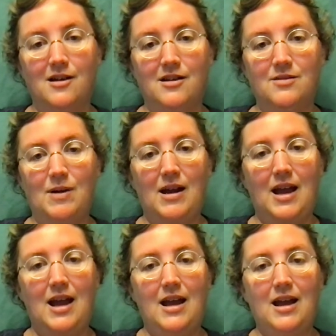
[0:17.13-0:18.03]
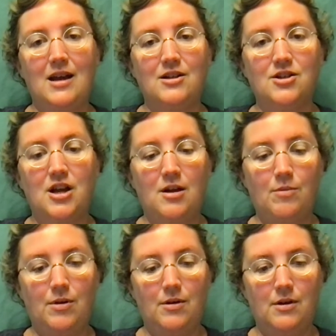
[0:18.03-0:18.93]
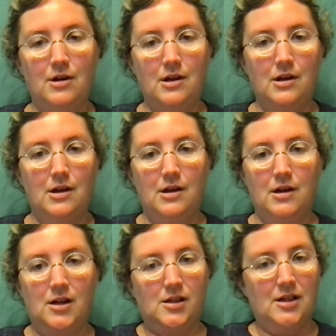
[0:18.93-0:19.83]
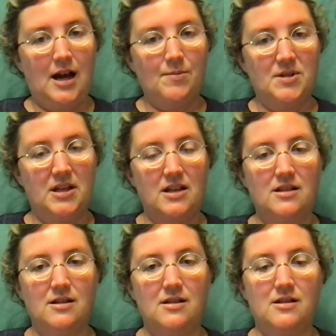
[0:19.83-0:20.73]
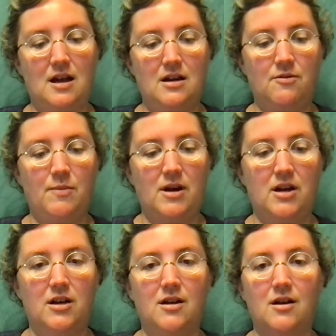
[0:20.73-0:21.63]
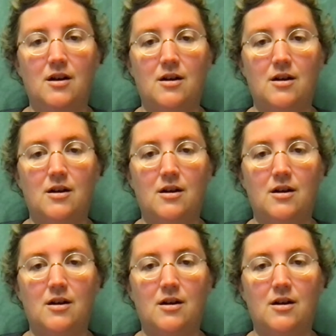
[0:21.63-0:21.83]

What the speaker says: is my A hand shape. Taps against the side of my,